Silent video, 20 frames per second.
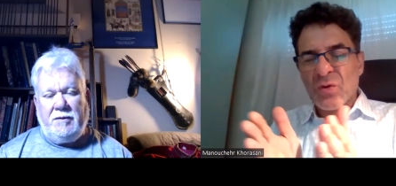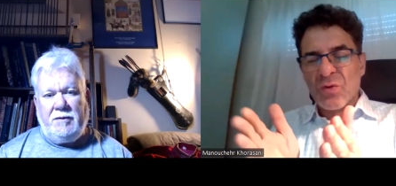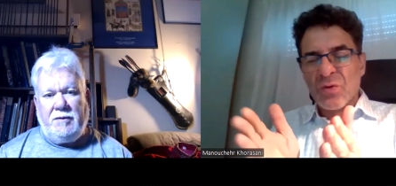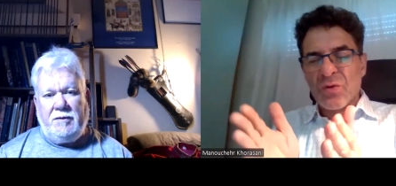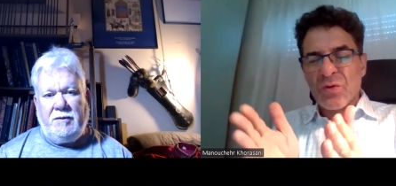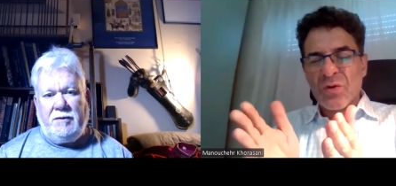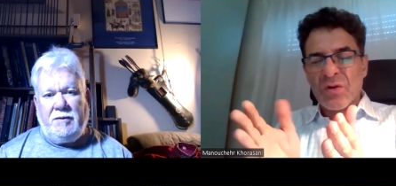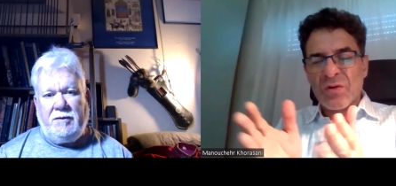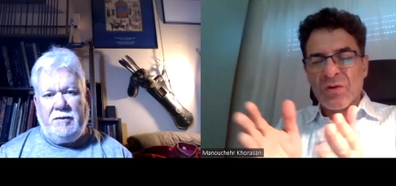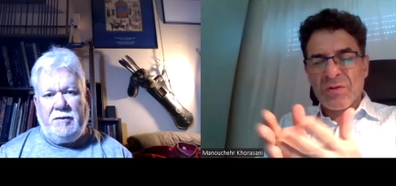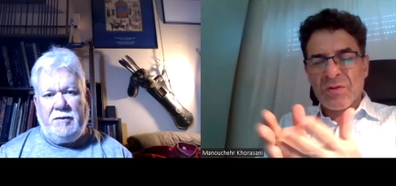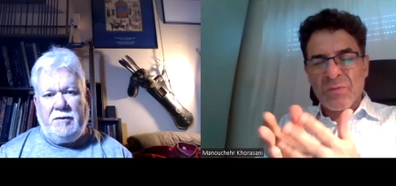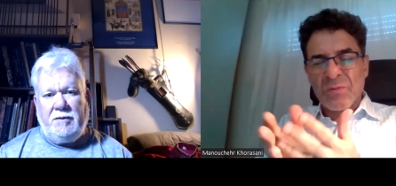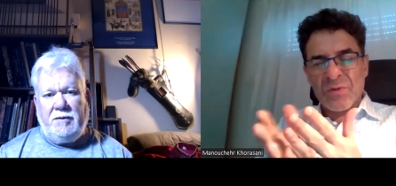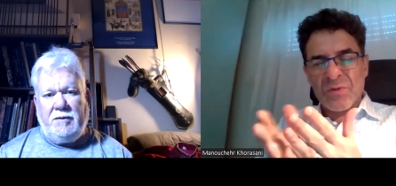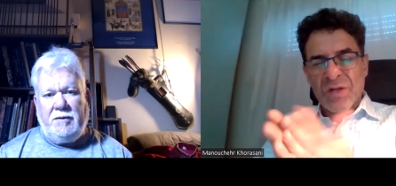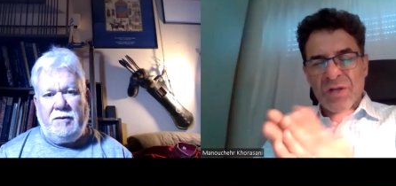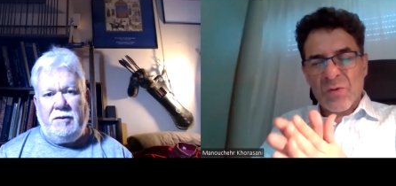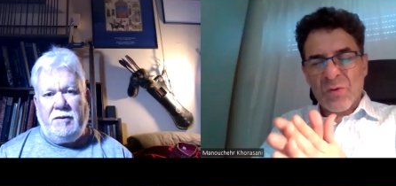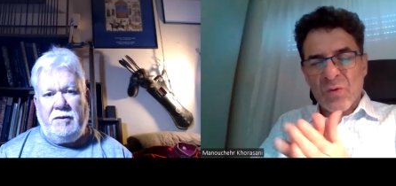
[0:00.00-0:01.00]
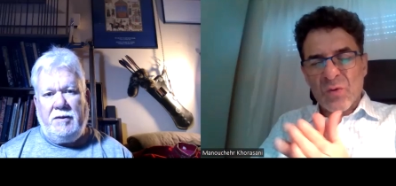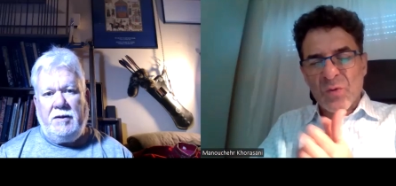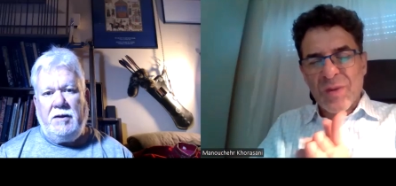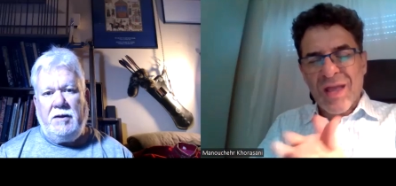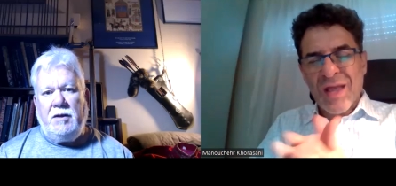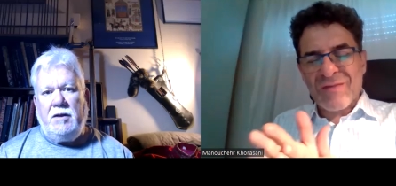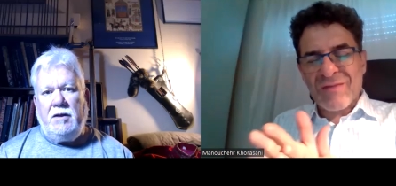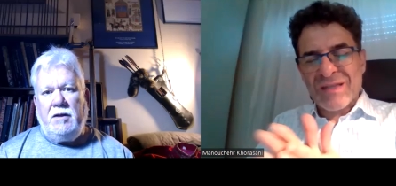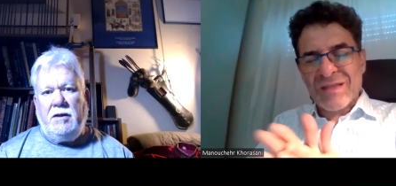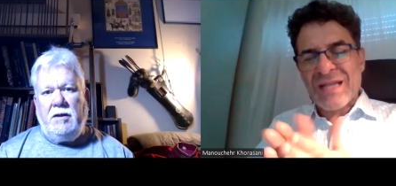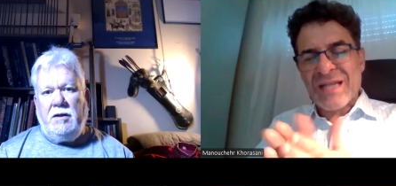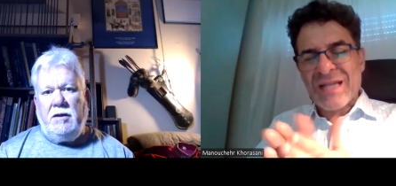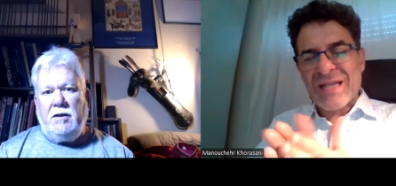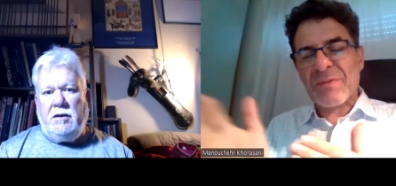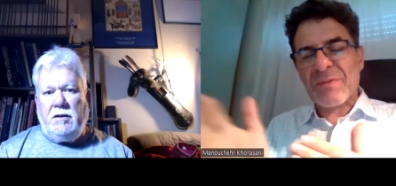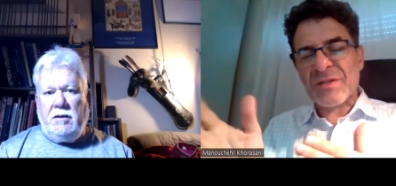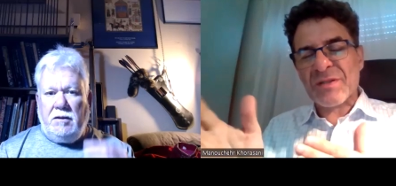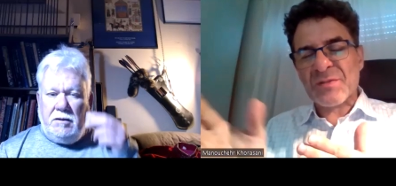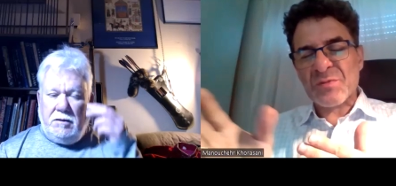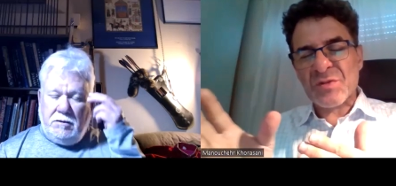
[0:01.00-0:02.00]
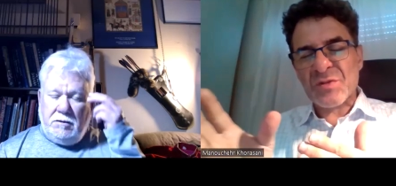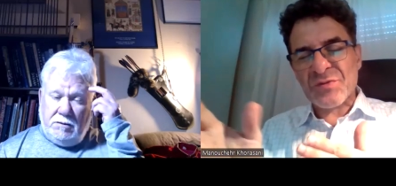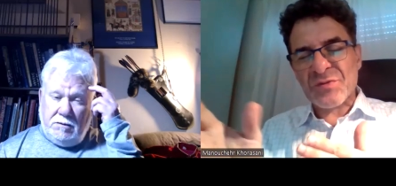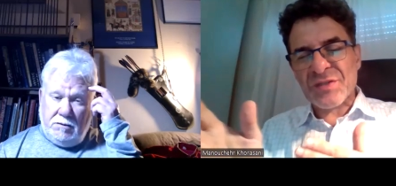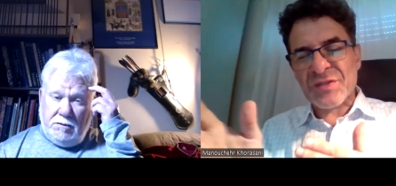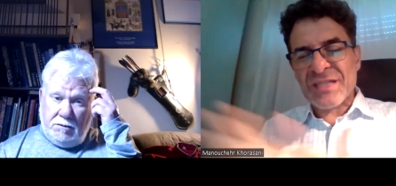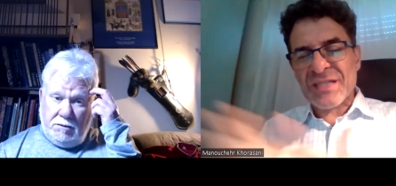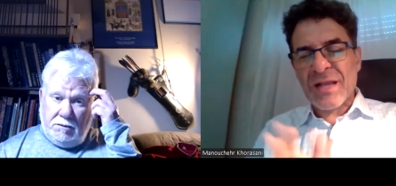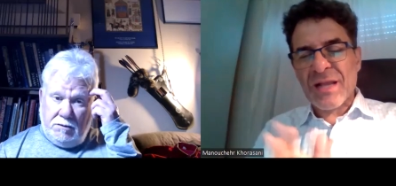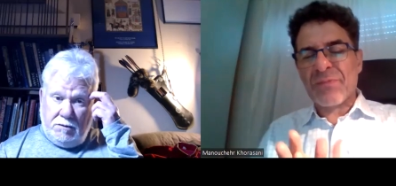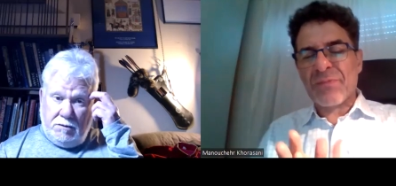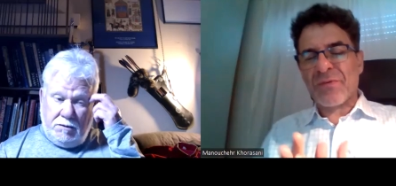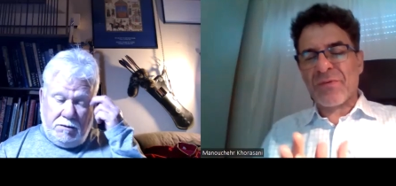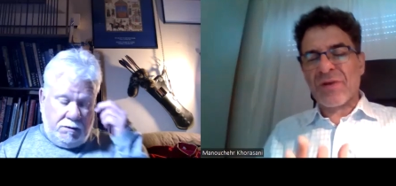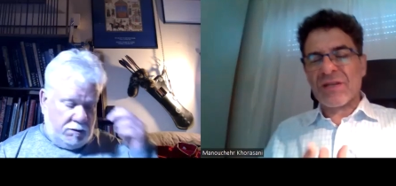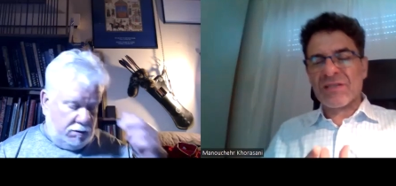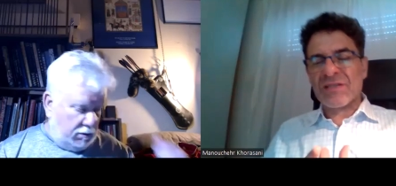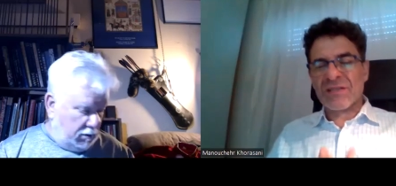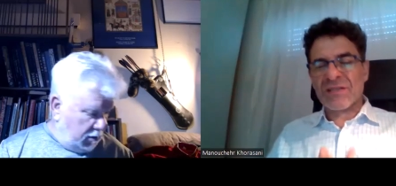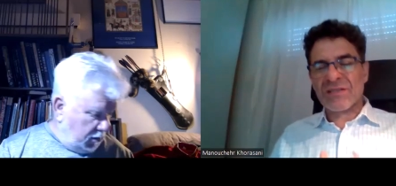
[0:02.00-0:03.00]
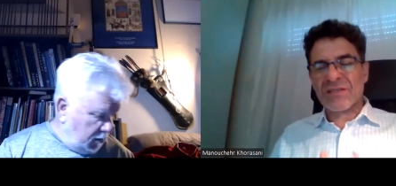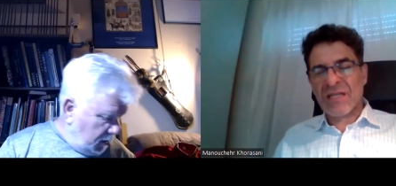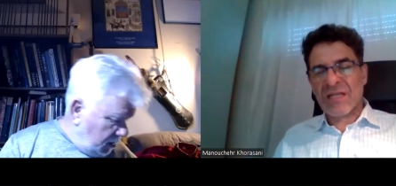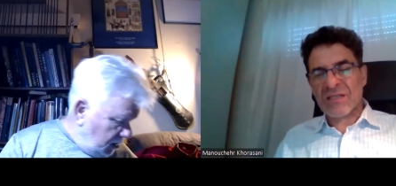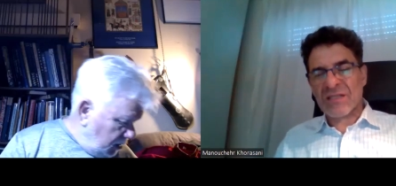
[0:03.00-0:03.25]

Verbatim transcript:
Speaker 1: or do we have examples which were separated